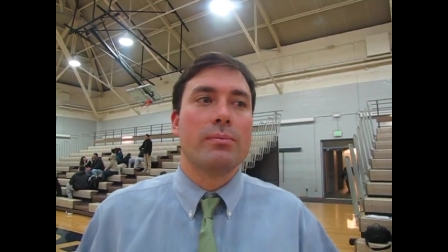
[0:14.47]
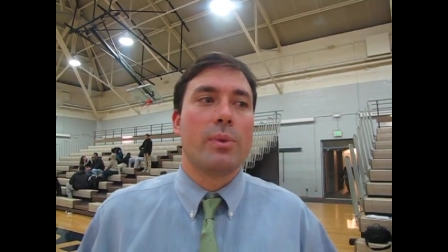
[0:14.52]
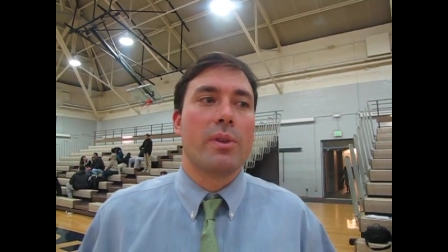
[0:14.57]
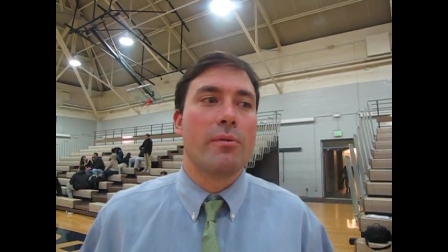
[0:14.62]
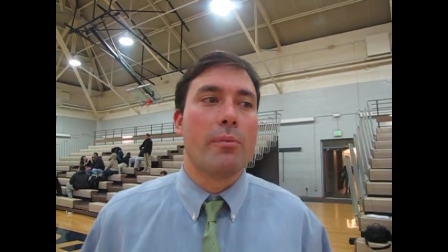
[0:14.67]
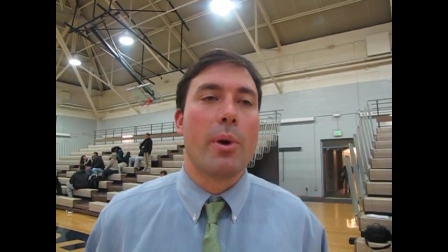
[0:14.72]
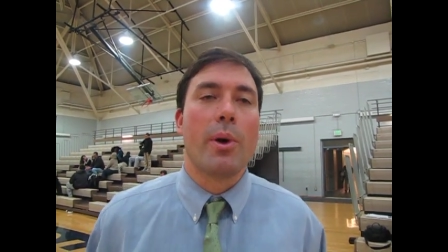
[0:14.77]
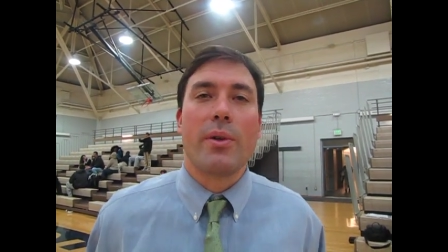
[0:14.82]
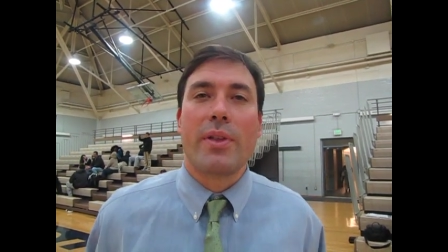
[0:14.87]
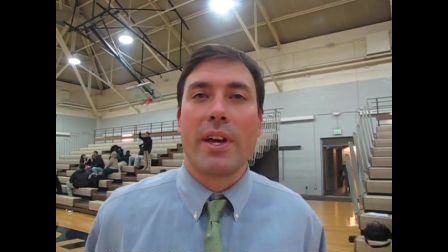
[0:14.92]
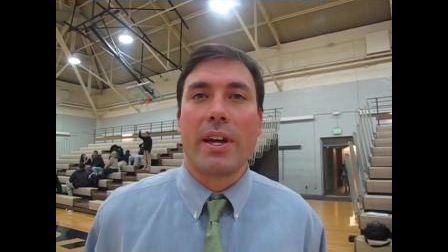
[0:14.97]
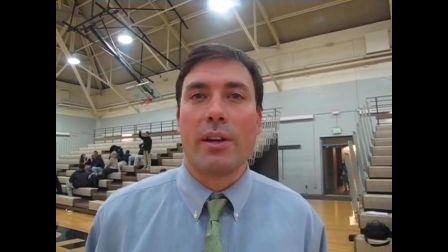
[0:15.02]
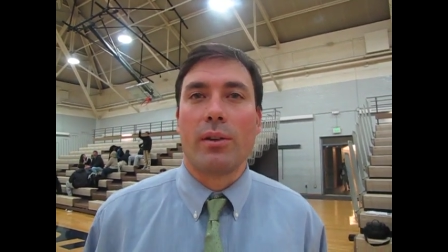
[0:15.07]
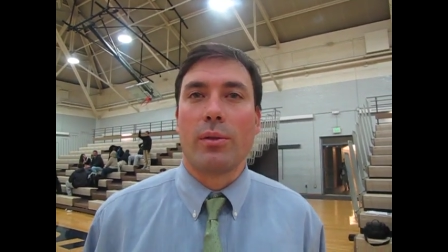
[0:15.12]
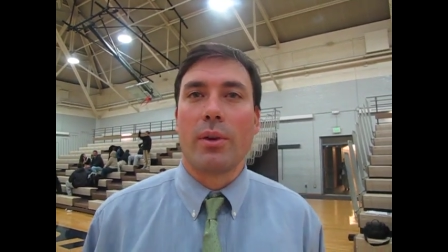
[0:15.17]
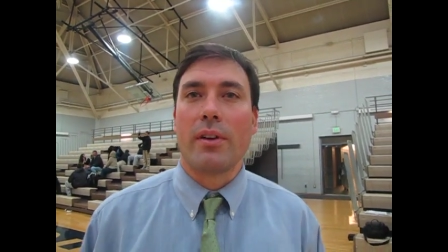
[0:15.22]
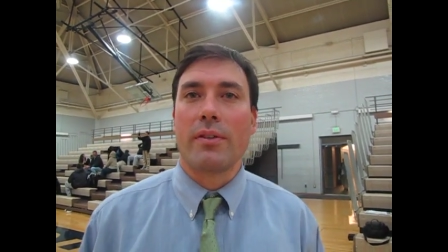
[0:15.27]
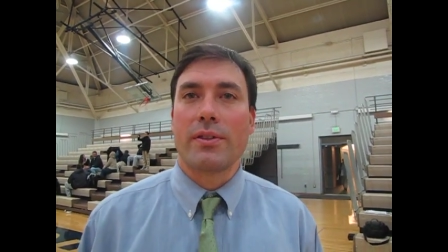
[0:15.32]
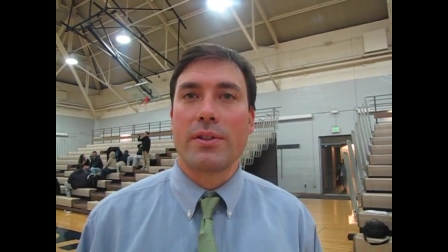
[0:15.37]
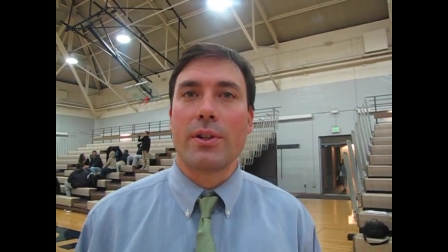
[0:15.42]
we both had
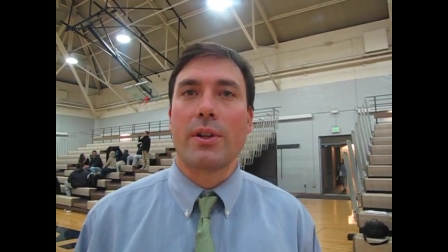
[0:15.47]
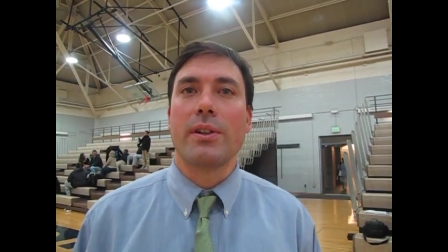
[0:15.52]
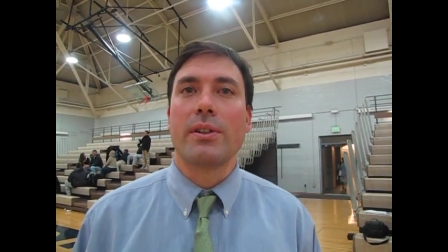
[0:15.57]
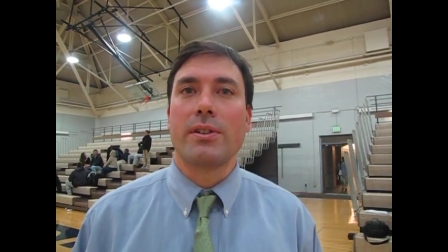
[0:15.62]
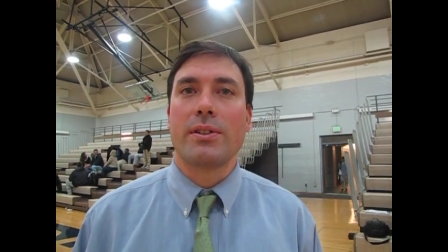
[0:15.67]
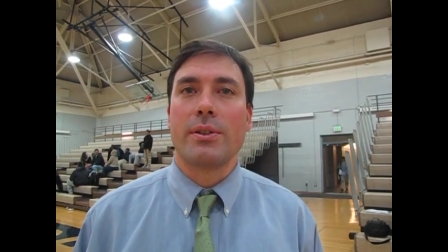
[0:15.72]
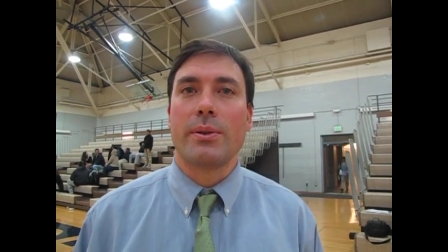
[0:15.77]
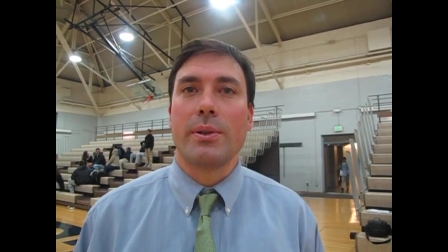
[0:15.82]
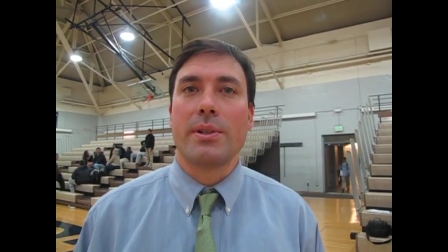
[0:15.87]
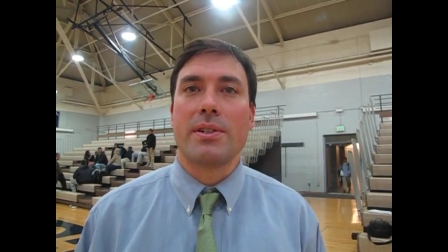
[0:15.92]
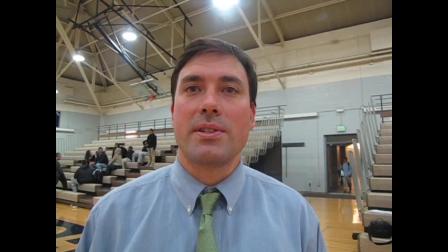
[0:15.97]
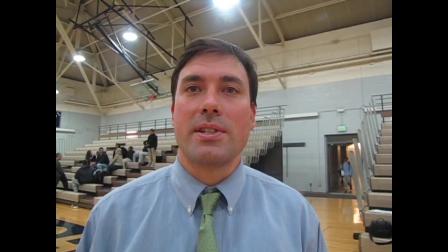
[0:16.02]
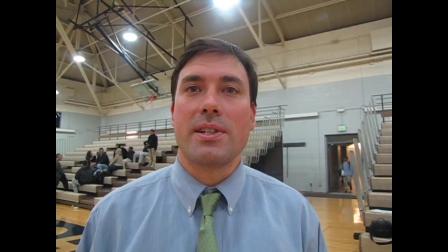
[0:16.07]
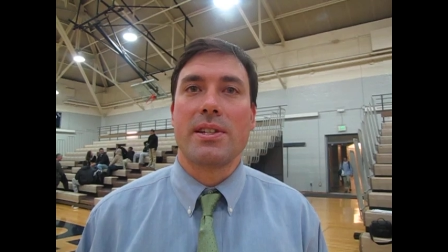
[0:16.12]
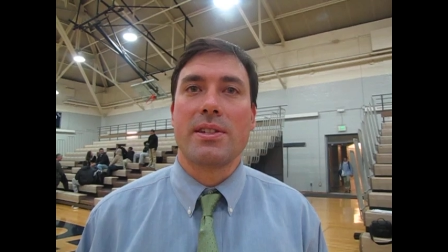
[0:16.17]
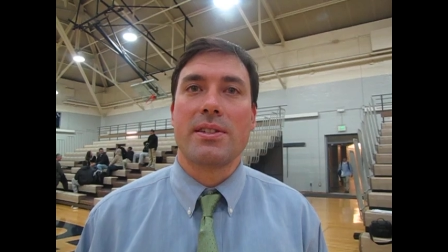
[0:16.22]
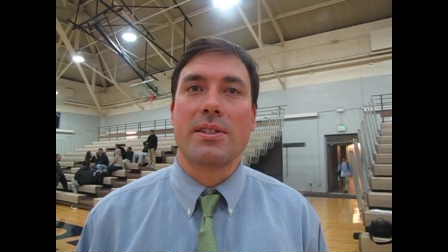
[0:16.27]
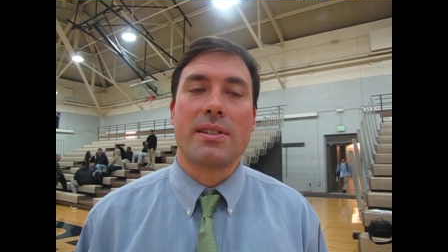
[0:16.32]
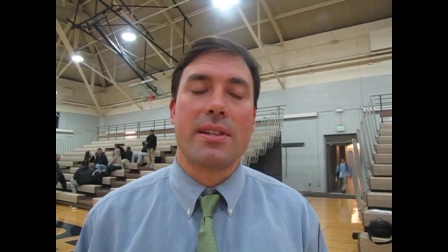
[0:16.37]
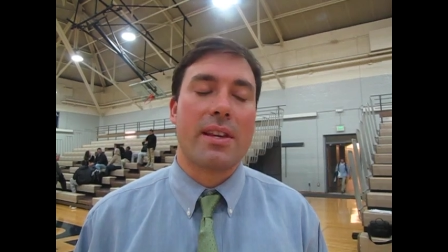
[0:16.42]
a rough start to our
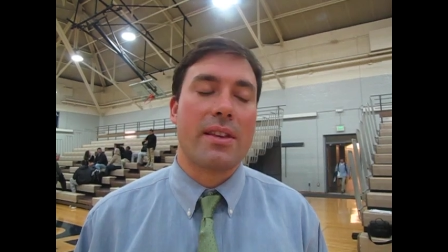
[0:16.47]
season.